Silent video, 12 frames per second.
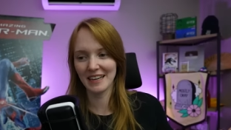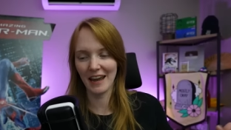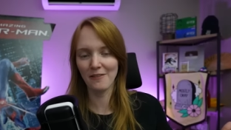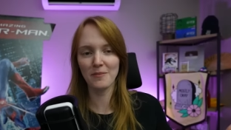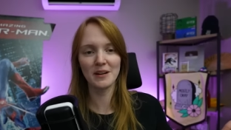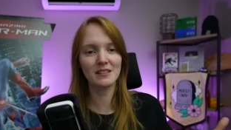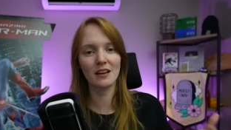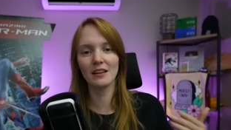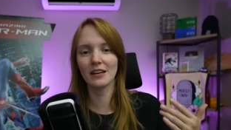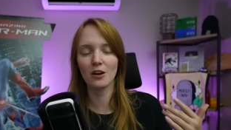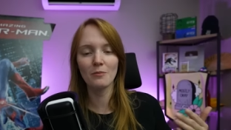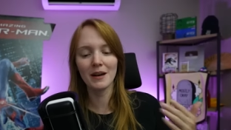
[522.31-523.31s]
Like everybody's all
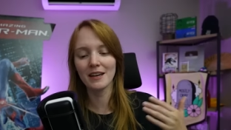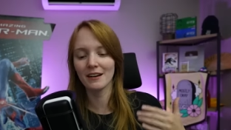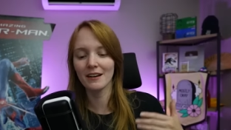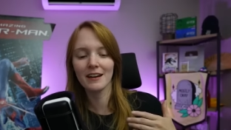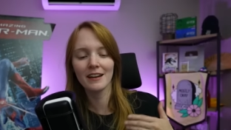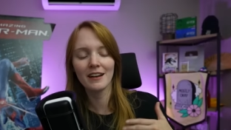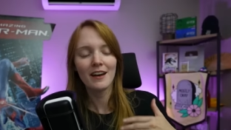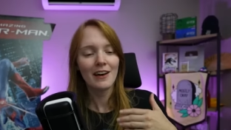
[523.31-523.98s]
like, oh my God,